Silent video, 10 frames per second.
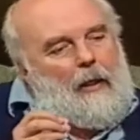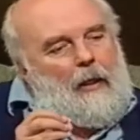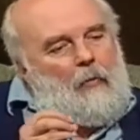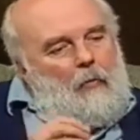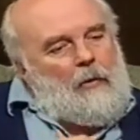
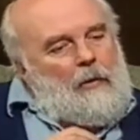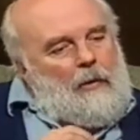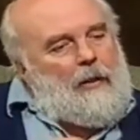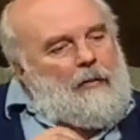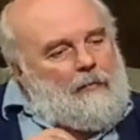it will
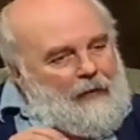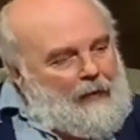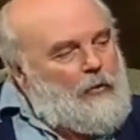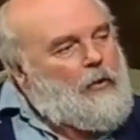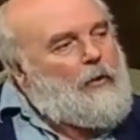lead
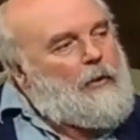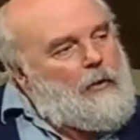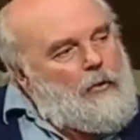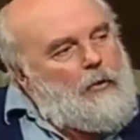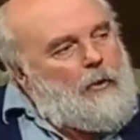
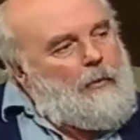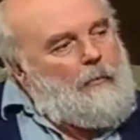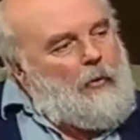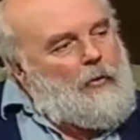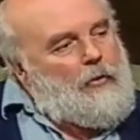eventually to the
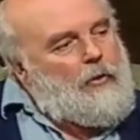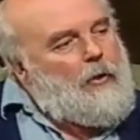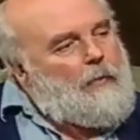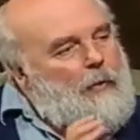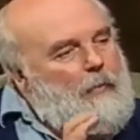emotion stopping.